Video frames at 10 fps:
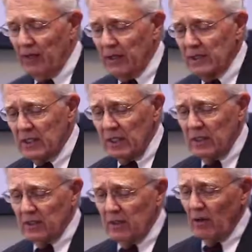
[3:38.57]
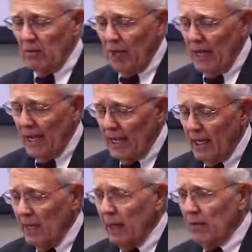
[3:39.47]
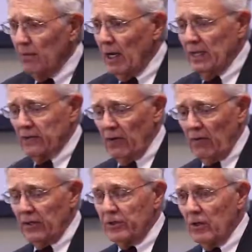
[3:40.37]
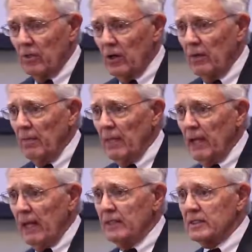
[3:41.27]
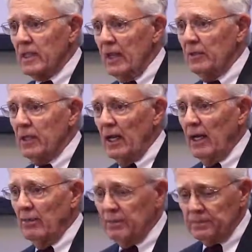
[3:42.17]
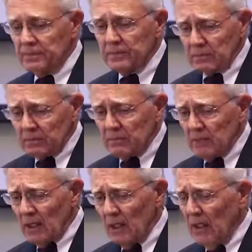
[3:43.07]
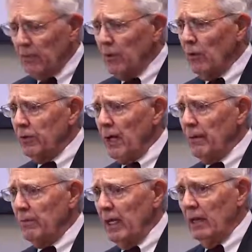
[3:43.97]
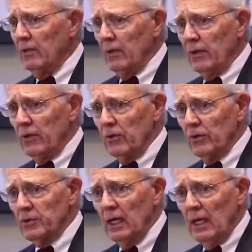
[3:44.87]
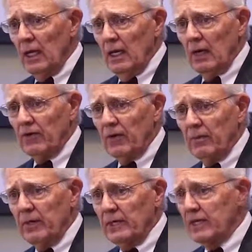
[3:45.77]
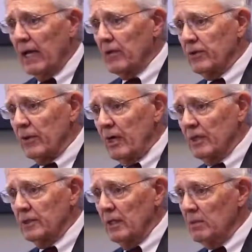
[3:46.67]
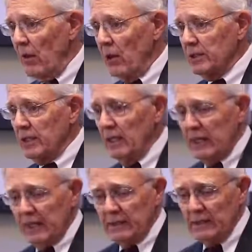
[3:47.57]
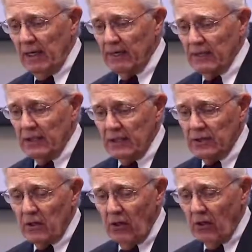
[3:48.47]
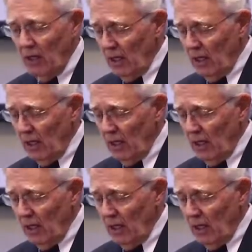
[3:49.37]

You can see this little plaque placed over the tumor. At the same time, proton beam were used from the cyclotrons in Boston and in San Francisco.